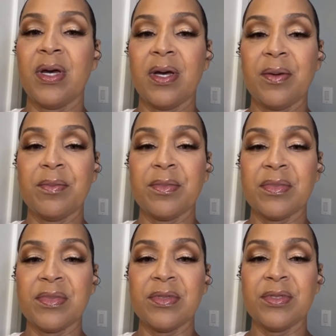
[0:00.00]
Um,
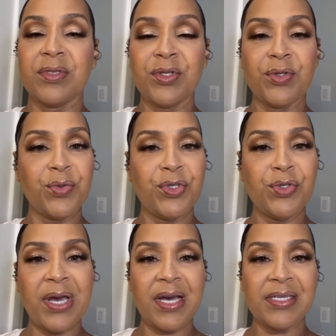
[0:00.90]
do
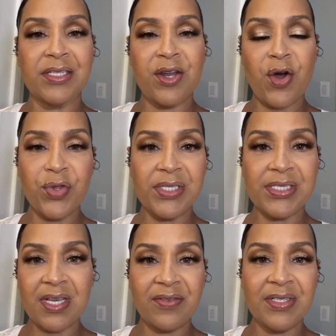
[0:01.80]
you guys know the
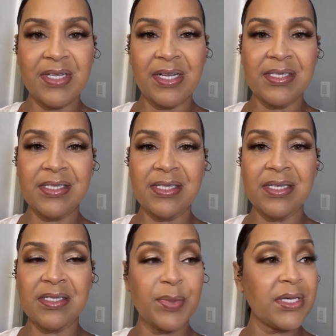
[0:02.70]
seven
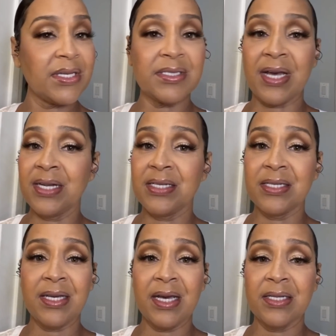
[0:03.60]
sins? Because I
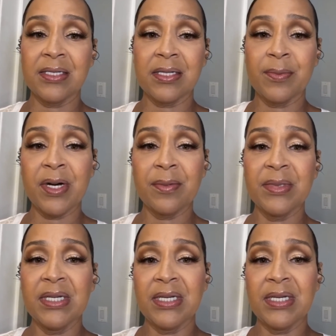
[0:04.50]
didn't. I had to look them up.